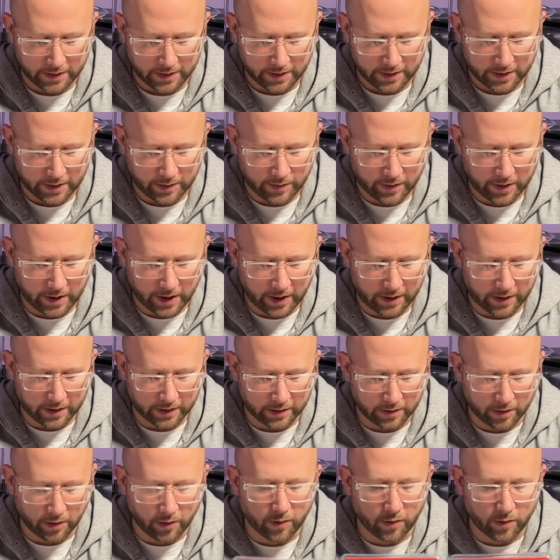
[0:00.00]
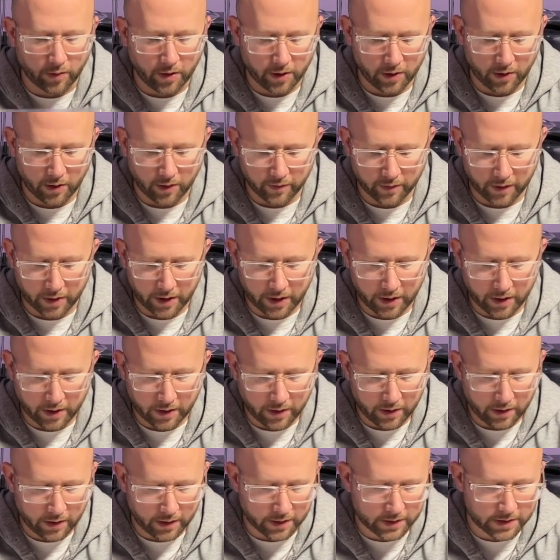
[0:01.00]
Then we got this little one over
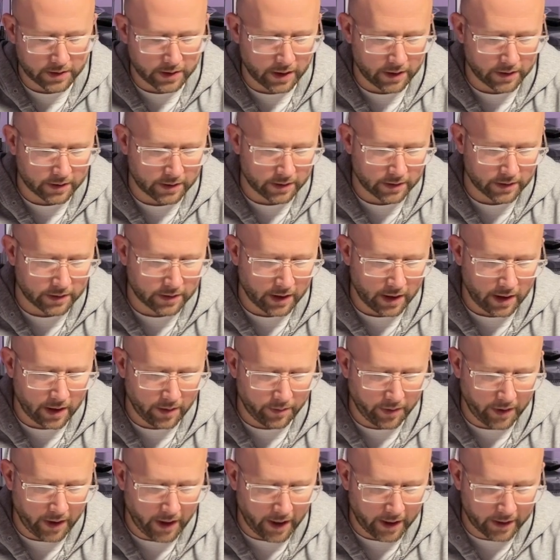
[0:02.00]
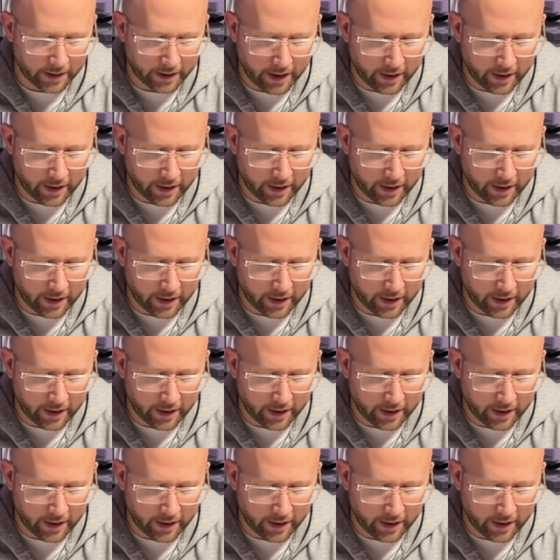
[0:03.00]
here. It says it's compact,